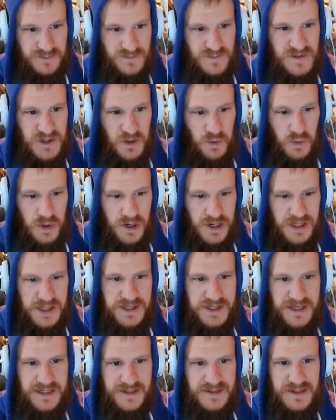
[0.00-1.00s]
one of the
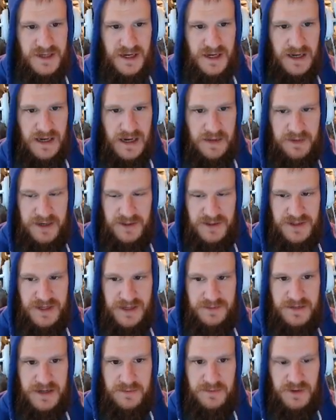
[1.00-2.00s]
things uh, about
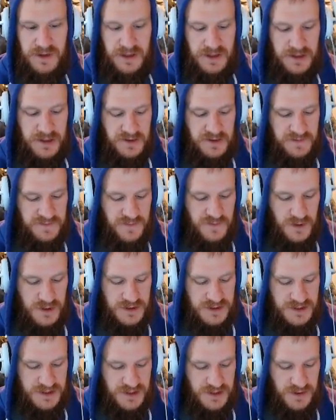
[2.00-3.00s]
them that I'm really looking forward
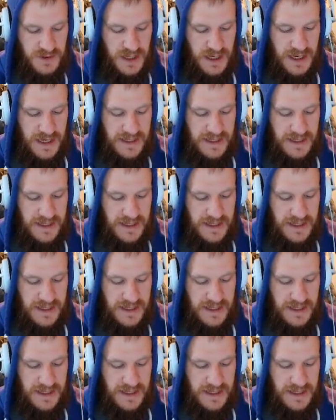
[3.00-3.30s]
to